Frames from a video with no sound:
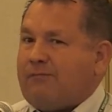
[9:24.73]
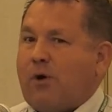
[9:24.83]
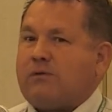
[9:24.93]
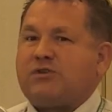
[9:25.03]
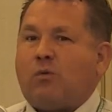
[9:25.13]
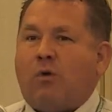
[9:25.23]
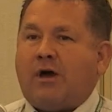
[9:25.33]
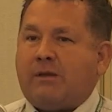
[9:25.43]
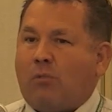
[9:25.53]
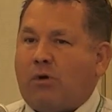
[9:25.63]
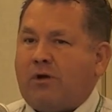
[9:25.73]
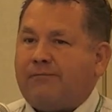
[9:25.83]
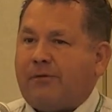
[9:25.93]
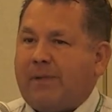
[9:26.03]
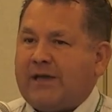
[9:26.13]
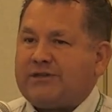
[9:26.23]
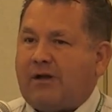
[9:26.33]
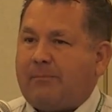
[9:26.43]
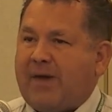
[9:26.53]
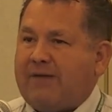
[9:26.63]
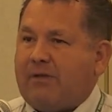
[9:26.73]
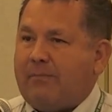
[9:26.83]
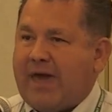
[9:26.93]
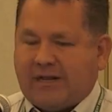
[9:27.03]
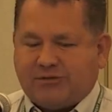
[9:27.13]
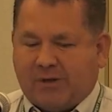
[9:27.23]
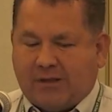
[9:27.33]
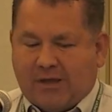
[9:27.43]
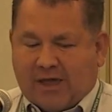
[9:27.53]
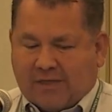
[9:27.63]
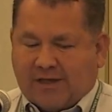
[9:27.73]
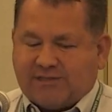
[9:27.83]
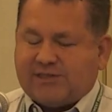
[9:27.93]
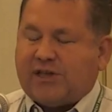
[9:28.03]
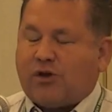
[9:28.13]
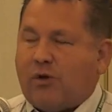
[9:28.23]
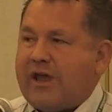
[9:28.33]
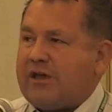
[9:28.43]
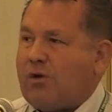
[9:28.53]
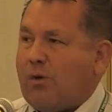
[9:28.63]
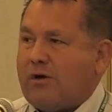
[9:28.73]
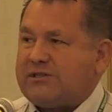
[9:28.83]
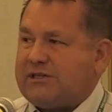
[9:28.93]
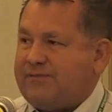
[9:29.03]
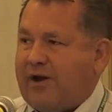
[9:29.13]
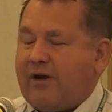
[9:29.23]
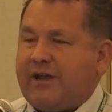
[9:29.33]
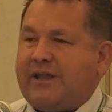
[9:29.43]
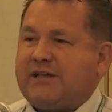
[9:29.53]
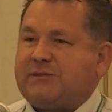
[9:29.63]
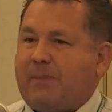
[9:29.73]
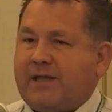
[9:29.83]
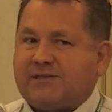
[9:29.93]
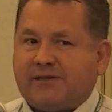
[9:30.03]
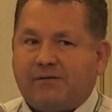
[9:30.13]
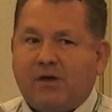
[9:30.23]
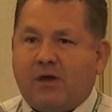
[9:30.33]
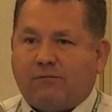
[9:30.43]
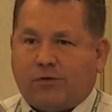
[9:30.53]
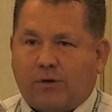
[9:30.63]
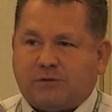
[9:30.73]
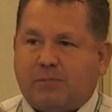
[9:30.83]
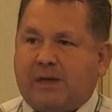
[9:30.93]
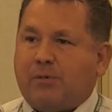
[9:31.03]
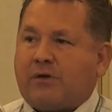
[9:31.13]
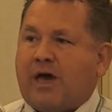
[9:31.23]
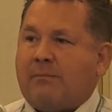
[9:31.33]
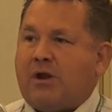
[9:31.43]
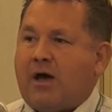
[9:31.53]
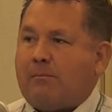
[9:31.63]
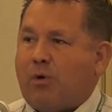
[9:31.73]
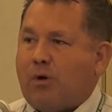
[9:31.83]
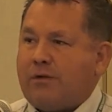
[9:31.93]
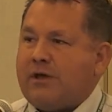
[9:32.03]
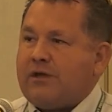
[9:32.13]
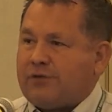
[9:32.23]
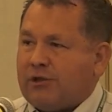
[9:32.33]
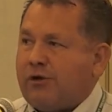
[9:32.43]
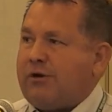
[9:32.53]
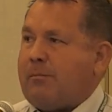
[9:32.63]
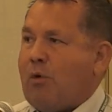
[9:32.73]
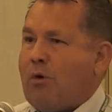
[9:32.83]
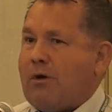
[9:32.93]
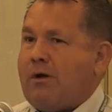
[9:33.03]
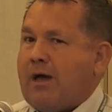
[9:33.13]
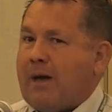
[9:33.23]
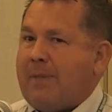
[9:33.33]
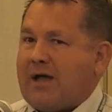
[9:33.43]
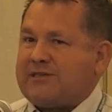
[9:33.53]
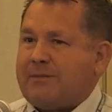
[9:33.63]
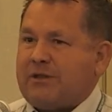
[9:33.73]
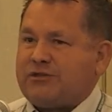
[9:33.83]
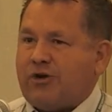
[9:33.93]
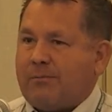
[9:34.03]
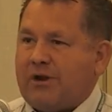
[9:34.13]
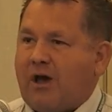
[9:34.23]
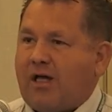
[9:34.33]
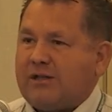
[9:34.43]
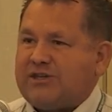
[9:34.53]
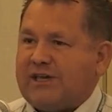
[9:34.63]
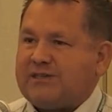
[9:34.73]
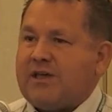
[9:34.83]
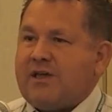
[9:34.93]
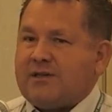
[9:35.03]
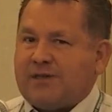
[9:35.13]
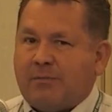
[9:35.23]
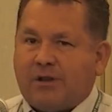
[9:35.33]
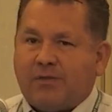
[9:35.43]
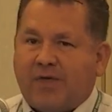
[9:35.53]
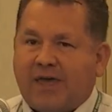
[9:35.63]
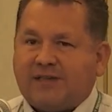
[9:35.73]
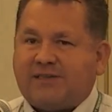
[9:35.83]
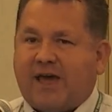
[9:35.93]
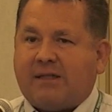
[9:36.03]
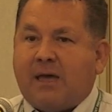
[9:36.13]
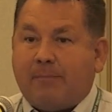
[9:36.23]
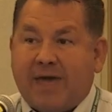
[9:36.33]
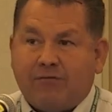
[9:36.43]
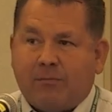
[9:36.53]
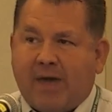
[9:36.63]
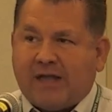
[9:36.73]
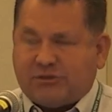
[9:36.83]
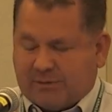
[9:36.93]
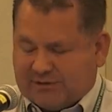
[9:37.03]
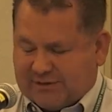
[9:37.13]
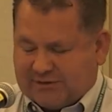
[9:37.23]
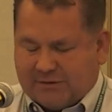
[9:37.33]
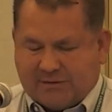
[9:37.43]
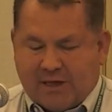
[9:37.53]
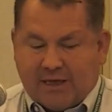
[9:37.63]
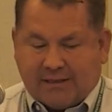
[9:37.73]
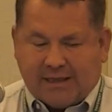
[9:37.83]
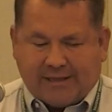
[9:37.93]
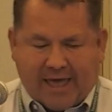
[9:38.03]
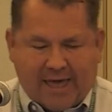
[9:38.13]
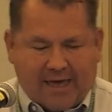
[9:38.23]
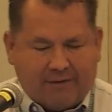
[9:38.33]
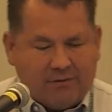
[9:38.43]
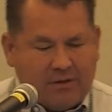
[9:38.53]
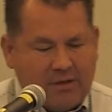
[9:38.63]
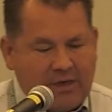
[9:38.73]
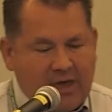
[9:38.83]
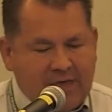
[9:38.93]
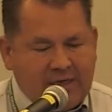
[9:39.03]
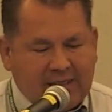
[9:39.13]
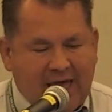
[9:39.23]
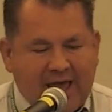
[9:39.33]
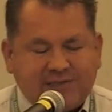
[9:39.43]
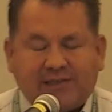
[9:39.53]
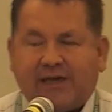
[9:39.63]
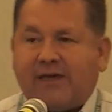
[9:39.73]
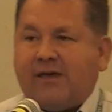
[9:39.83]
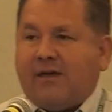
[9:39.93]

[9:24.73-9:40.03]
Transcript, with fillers: folks are wanting more information on pavement management. And this is a great course. It's very inexpensive for those people coming on board to learn more about some of the terminologies, some of the things that pavement management systems need to have. And then lastly,